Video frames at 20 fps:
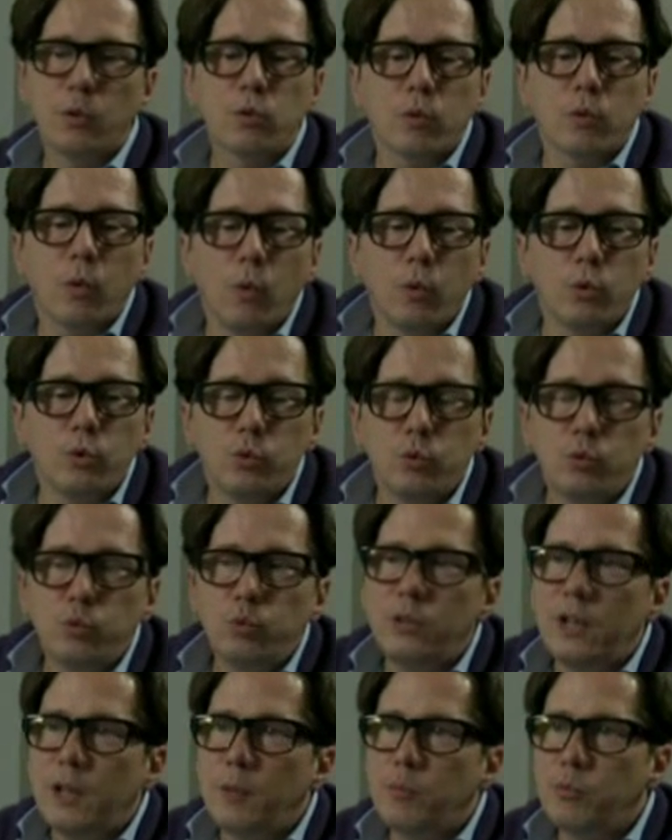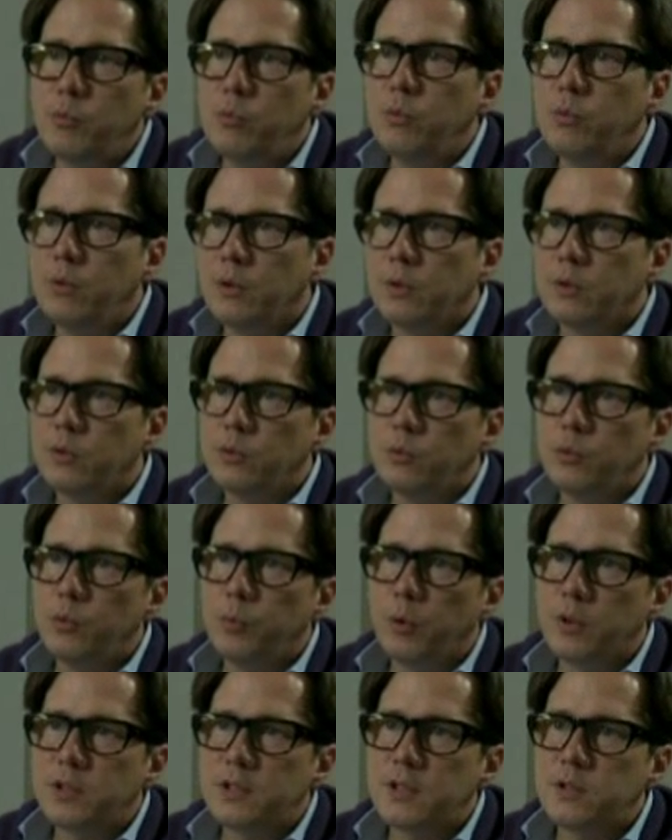to create a new product.
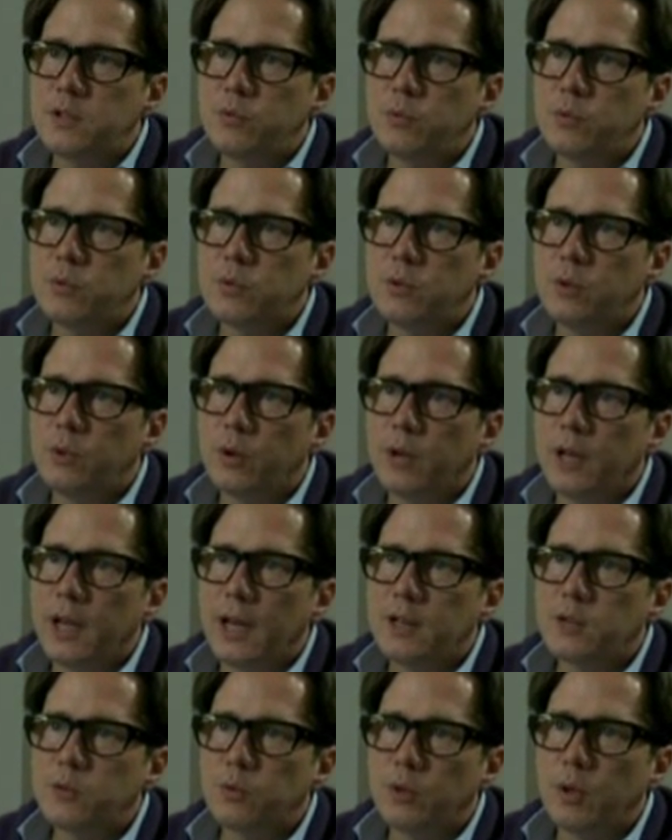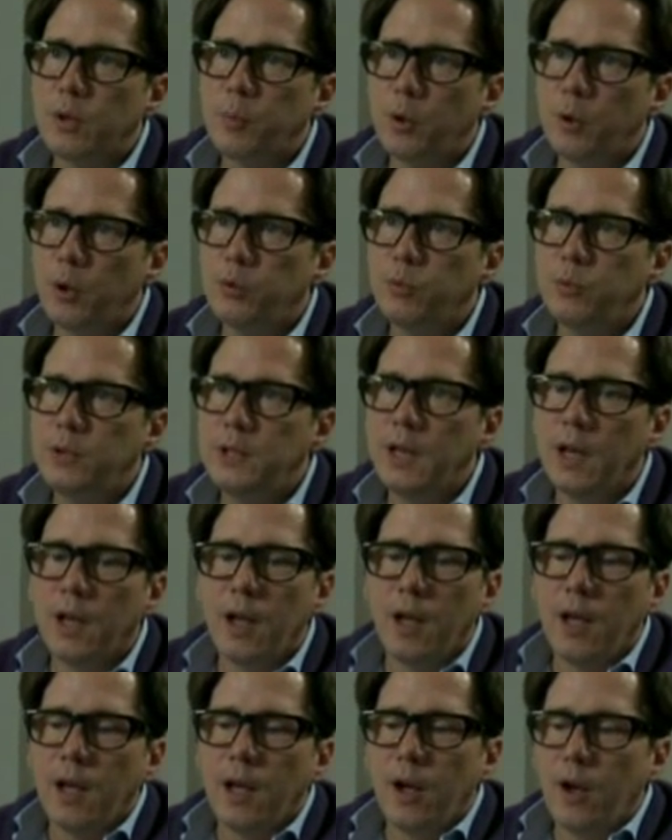When we start creating a
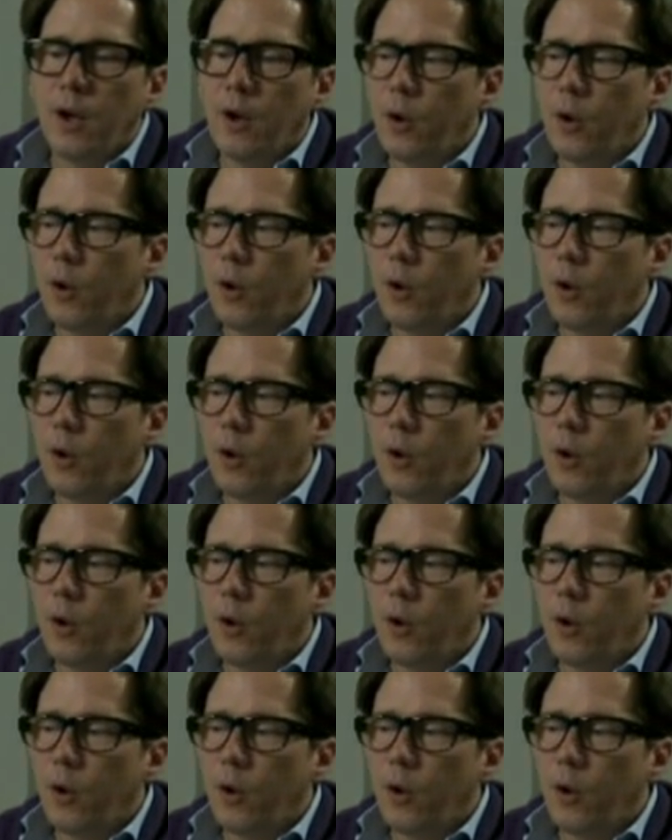product, we